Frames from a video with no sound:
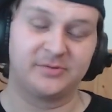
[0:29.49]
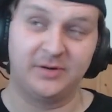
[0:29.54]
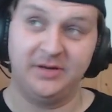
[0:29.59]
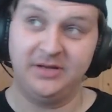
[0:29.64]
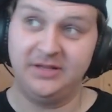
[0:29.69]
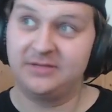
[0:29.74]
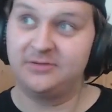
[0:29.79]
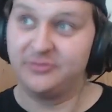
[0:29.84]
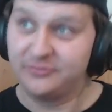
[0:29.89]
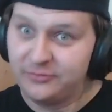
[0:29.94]
When
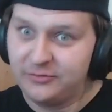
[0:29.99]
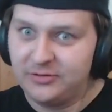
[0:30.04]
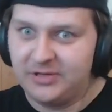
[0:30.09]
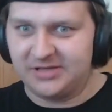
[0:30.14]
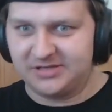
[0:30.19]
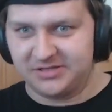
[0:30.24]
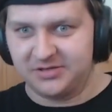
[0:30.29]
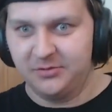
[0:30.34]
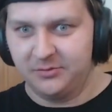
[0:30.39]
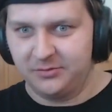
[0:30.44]
it
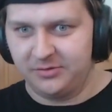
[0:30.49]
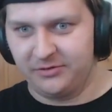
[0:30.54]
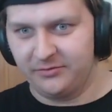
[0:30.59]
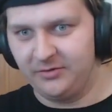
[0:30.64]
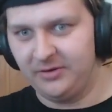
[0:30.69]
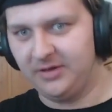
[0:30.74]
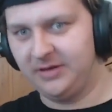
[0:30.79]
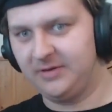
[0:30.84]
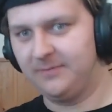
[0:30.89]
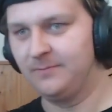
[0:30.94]
gets good, it
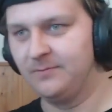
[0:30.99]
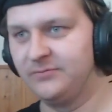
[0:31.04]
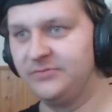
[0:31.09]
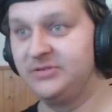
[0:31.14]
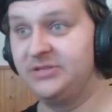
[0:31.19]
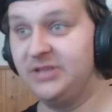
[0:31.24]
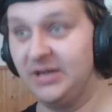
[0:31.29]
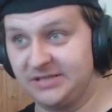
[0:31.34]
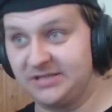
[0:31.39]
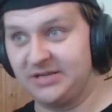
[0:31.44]
really
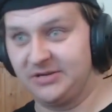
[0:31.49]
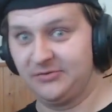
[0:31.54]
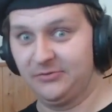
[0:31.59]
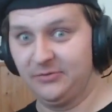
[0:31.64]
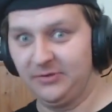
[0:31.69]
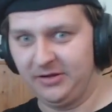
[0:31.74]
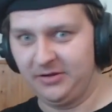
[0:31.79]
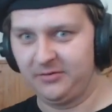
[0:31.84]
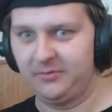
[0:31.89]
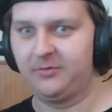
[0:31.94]
does get
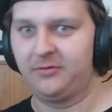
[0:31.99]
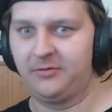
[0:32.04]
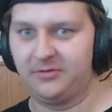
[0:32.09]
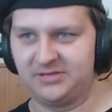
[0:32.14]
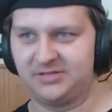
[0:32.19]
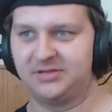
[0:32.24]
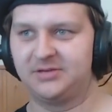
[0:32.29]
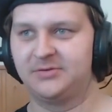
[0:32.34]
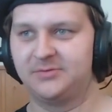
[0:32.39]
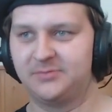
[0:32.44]
really good,
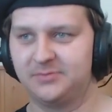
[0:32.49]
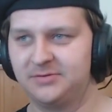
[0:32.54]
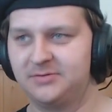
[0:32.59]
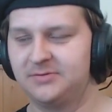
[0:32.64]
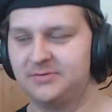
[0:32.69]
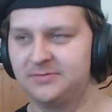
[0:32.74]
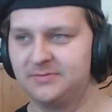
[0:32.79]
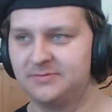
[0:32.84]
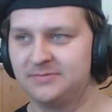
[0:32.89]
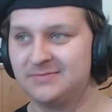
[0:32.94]
so...
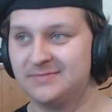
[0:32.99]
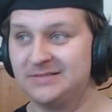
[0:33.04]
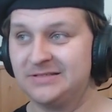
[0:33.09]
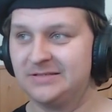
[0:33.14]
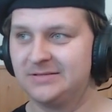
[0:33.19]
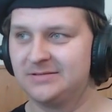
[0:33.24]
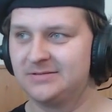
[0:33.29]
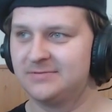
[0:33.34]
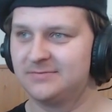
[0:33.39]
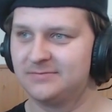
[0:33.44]

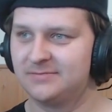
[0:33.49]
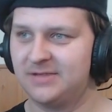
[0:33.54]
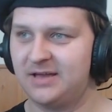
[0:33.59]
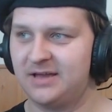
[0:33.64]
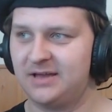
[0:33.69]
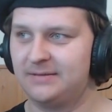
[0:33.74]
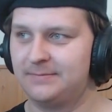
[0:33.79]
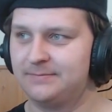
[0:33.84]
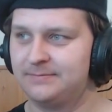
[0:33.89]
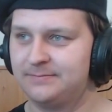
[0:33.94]
Yeah.